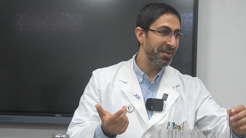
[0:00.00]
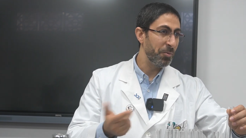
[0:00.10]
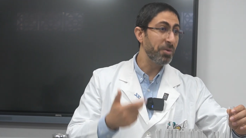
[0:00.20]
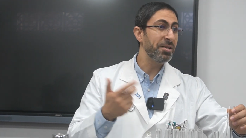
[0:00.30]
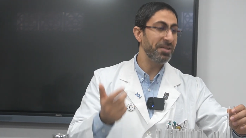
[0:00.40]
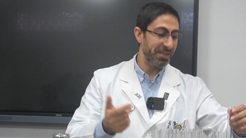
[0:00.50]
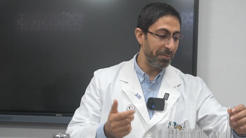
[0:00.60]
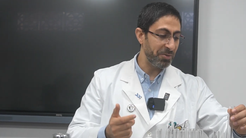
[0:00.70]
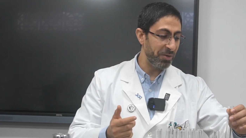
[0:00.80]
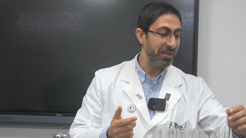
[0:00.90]
which is the
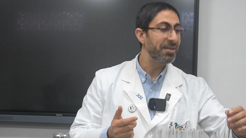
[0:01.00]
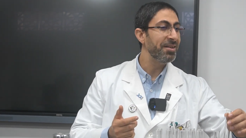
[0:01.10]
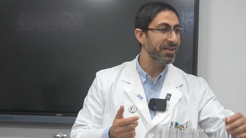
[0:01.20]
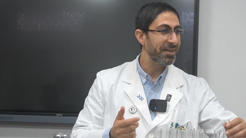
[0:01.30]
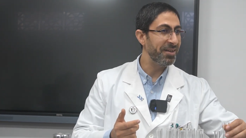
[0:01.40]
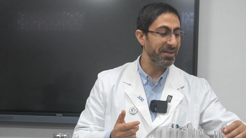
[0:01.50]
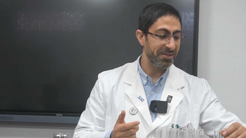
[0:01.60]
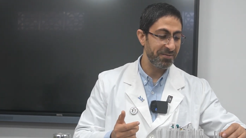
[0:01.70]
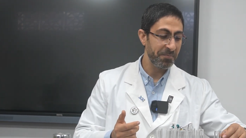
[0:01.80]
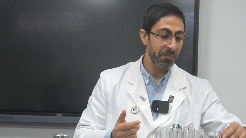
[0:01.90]
substrate.
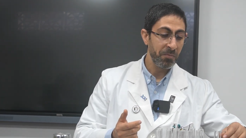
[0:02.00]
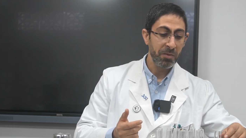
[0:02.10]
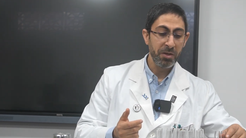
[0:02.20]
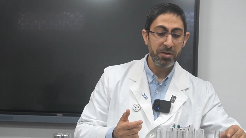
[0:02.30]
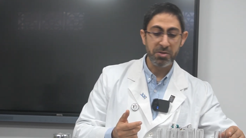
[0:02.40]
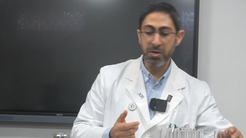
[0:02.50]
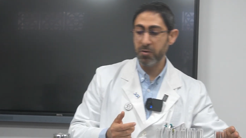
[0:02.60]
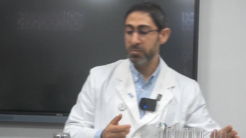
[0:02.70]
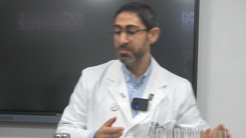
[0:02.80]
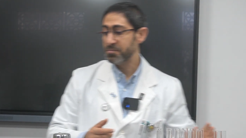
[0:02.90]
Yes. So